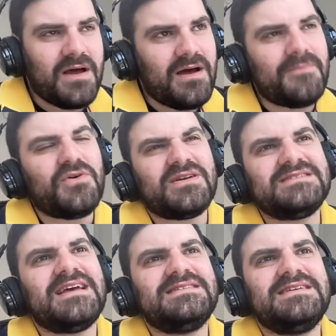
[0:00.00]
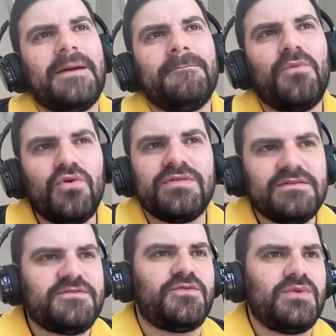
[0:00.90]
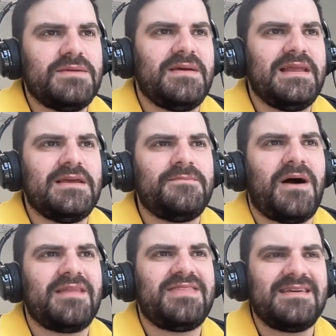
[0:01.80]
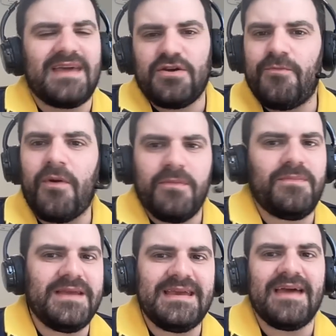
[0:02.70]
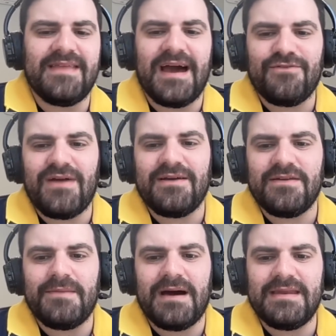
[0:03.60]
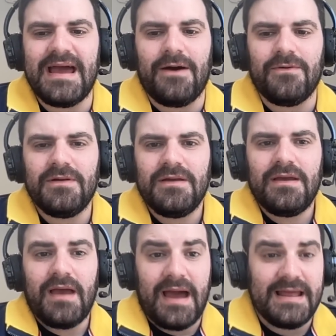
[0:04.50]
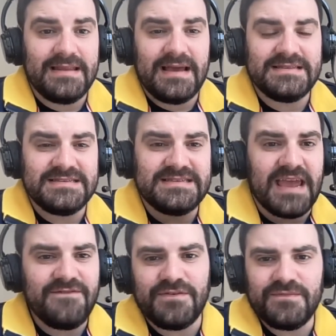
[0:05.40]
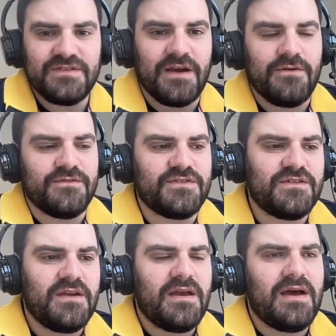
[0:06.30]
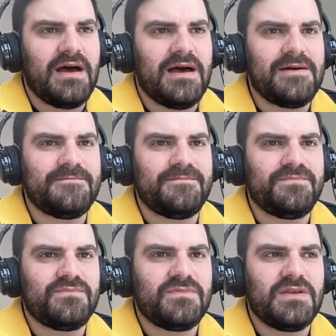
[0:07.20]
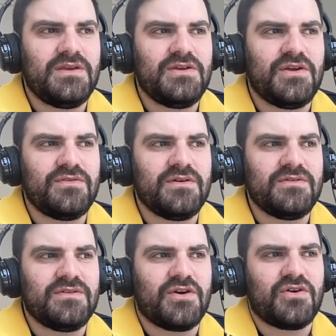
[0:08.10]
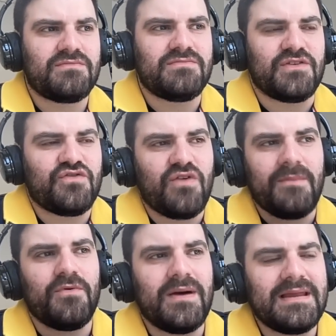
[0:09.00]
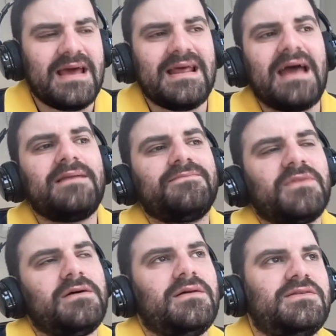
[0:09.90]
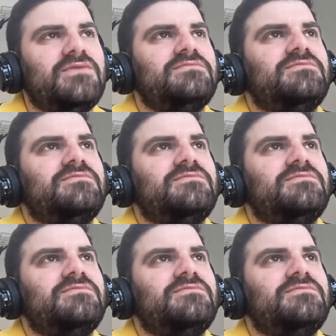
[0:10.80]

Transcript: I'm not going to say to get more than 40 million, but I think they could probably get that around about now, and and save themselves, um, you know, the the the trouble and and, and I don't.